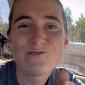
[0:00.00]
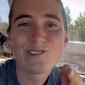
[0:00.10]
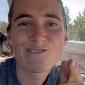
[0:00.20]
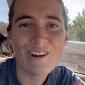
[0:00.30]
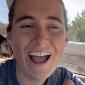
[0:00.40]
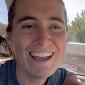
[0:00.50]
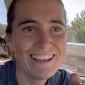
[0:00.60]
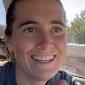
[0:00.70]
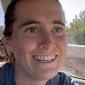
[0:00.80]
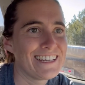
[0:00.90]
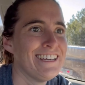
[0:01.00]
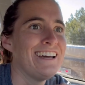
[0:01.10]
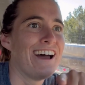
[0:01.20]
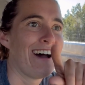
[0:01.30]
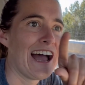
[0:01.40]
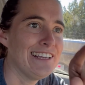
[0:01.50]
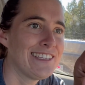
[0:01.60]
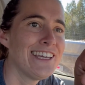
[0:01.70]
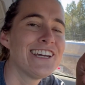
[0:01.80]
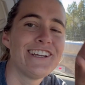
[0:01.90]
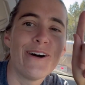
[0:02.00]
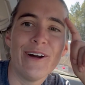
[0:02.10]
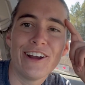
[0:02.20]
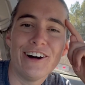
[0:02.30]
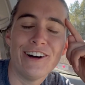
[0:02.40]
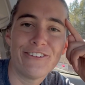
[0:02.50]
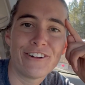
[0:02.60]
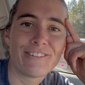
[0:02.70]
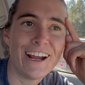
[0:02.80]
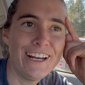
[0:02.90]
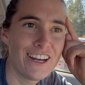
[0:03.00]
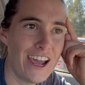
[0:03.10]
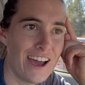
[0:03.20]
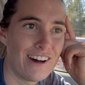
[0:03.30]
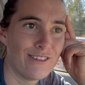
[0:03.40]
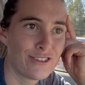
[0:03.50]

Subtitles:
were right. I see it going off right now,